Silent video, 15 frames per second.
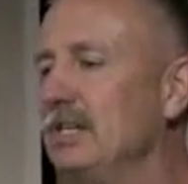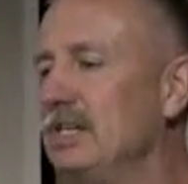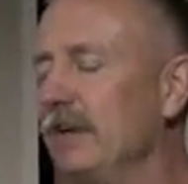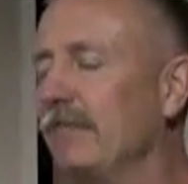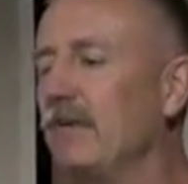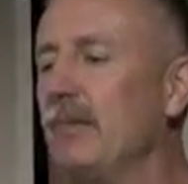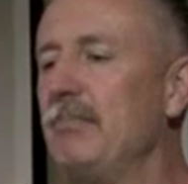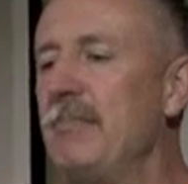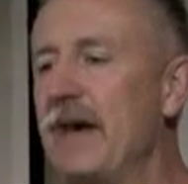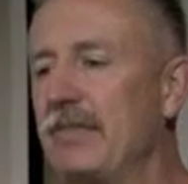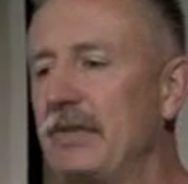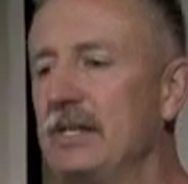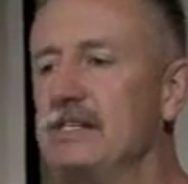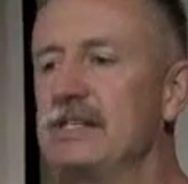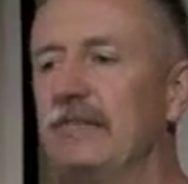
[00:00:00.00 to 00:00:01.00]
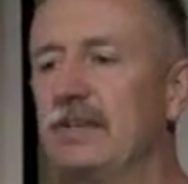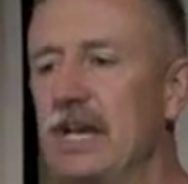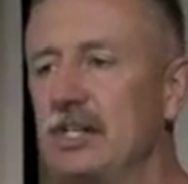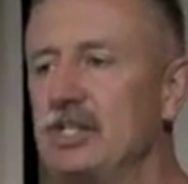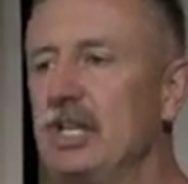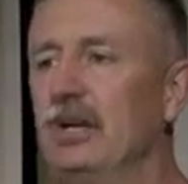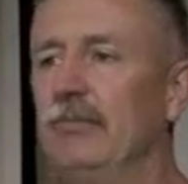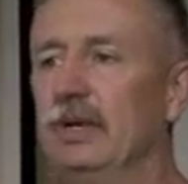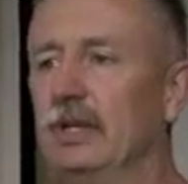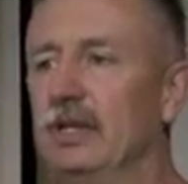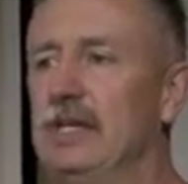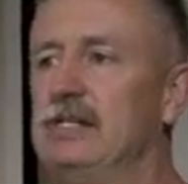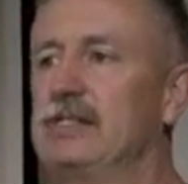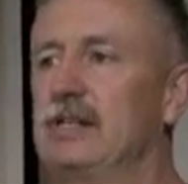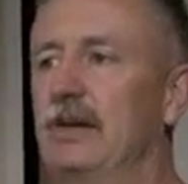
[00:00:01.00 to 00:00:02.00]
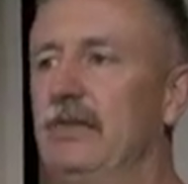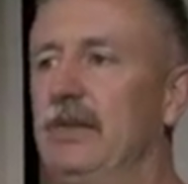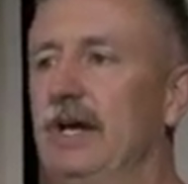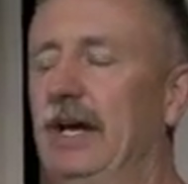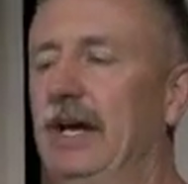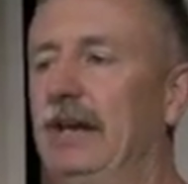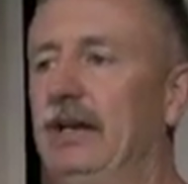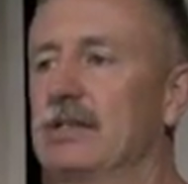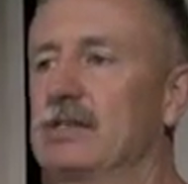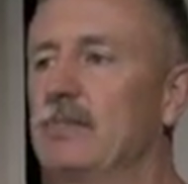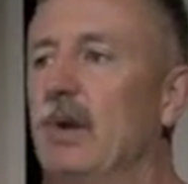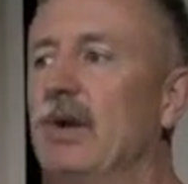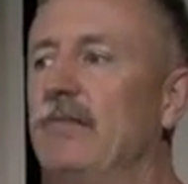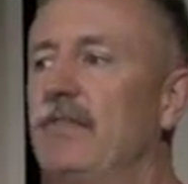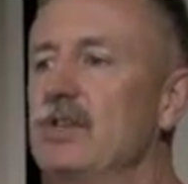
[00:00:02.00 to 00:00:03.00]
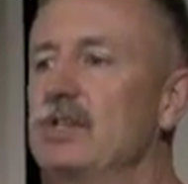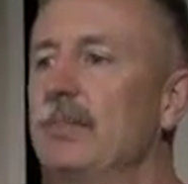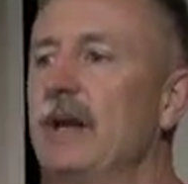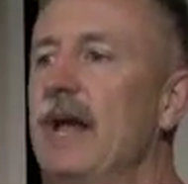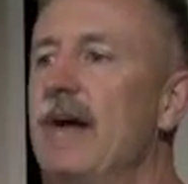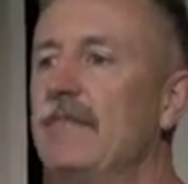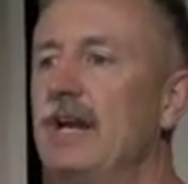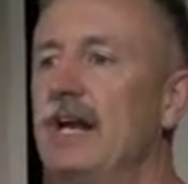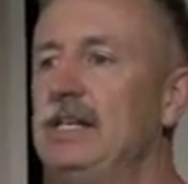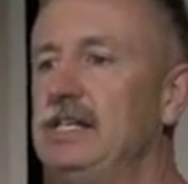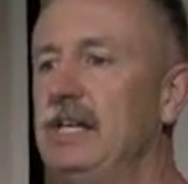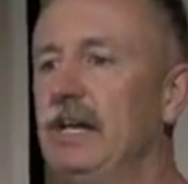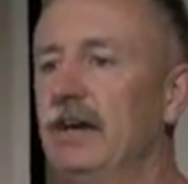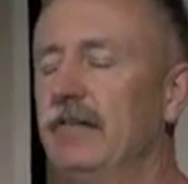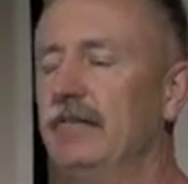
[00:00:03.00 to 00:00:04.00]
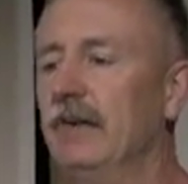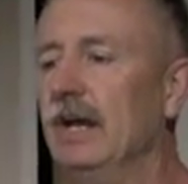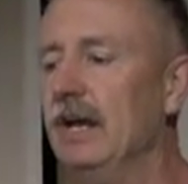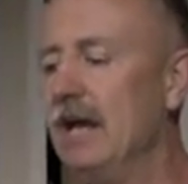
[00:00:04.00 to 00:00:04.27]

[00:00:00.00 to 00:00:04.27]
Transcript: Different methods of catching and release so that sport fishermen have an idea of